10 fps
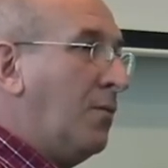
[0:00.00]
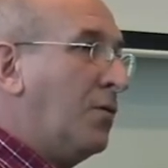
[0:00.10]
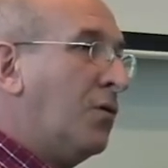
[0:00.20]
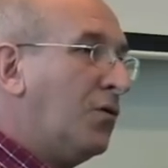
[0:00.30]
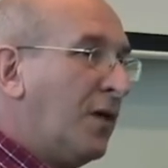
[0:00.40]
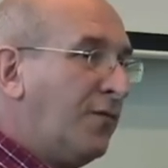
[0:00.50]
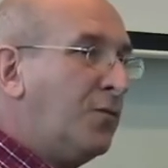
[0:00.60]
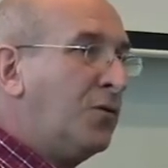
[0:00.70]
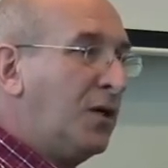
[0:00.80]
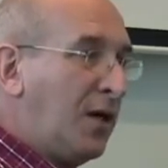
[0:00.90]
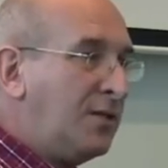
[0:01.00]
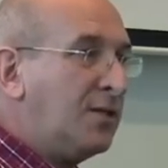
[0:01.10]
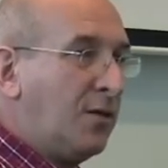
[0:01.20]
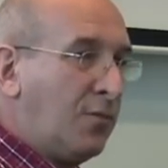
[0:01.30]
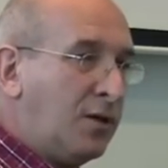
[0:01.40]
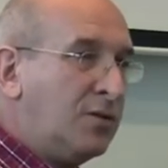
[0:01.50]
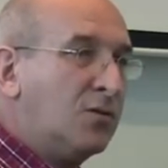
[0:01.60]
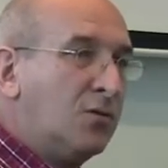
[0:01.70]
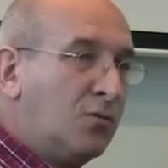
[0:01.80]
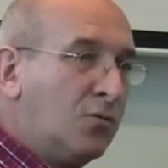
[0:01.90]
But not everybody has that, right?
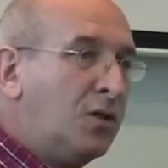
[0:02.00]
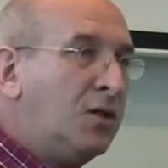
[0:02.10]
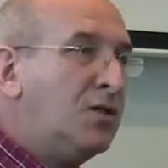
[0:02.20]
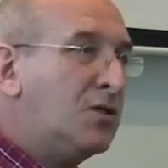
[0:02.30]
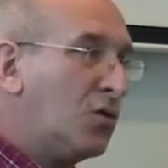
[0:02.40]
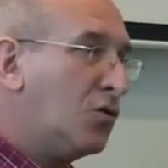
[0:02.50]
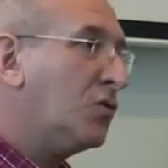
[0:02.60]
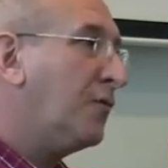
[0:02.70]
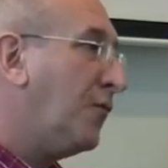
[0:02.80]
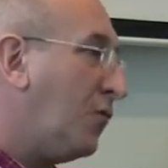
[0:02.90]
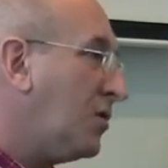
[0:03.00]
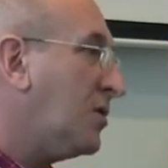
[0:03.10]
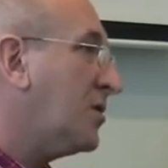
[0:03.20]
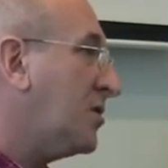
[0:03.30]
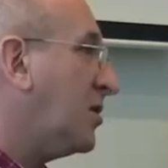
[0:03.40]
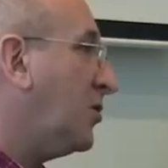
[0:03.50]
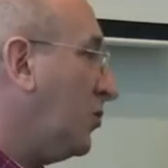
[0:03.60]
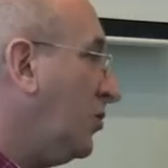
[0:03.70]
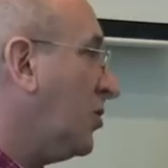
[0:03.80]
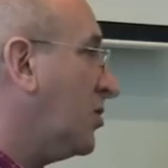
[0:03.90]
So we need social forces,
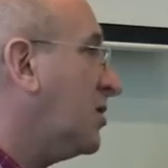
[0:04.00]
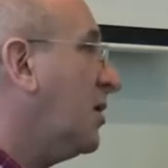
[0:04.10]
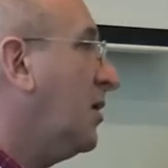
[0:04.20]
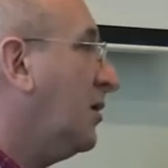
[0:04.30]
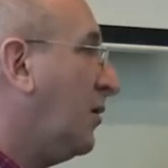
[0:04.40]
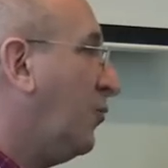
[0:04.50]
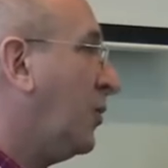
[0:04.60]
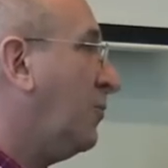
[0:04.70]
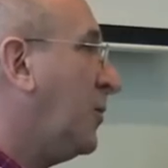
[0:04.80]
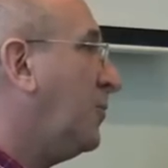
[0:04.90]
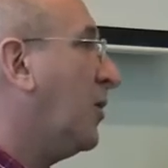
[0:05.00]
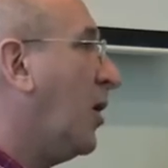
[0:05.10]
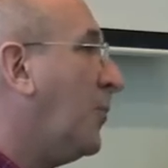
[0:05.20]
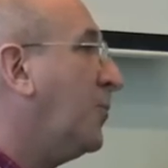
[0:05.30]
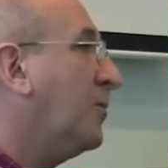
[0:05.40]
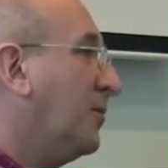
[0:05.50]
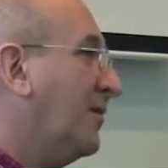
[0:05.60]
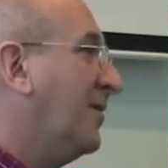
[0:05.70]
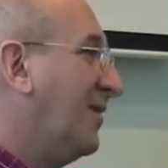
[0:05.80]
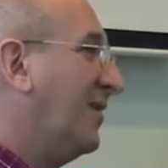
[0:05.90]
institutions that bring people up
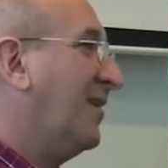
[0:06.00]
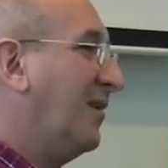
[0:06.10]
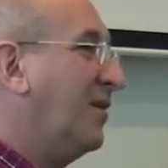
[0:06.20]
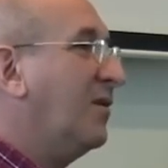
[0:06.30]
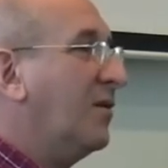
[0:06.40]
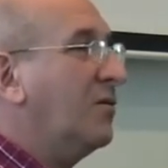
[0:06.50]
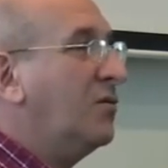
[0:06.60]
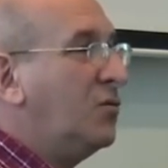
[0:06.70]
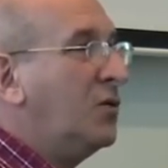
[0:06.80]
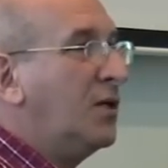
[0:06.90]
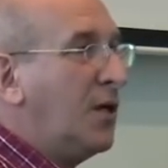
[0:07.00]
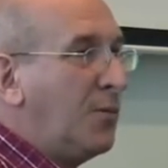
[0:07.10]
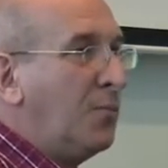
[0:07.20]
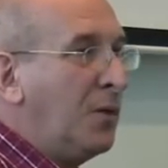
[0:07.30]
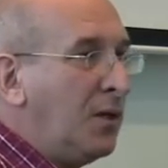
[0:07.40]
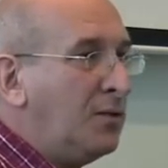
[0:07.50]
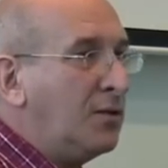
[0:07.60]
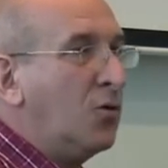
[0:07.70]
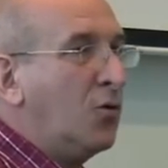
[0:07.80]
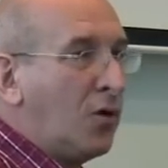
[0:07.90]
to the
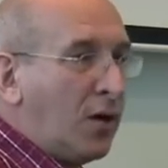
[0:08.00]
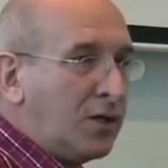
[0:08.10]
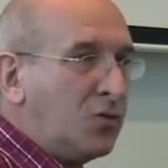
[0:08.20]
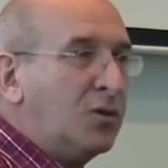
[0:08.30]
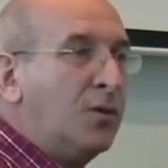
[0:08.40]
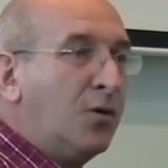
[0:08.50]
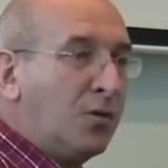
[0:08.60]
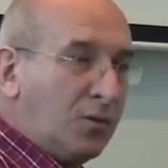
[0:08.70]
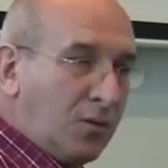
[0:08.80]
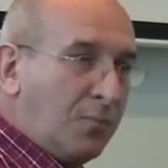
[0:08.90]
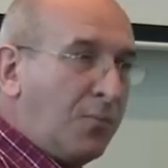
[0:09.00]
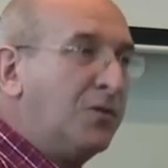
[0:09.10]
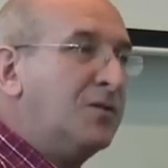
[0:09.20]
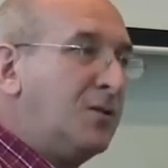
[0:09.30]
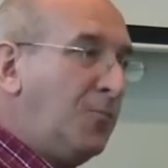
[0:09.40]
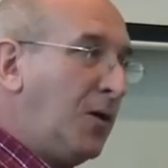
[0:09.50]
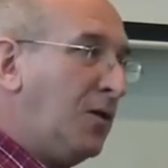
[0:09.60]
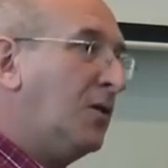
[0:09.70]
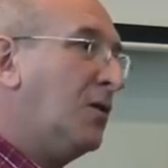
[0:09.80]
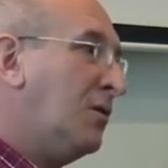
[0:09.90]
capability or actually
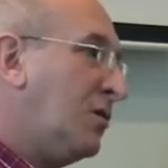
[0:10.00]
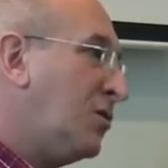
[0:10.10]
participating in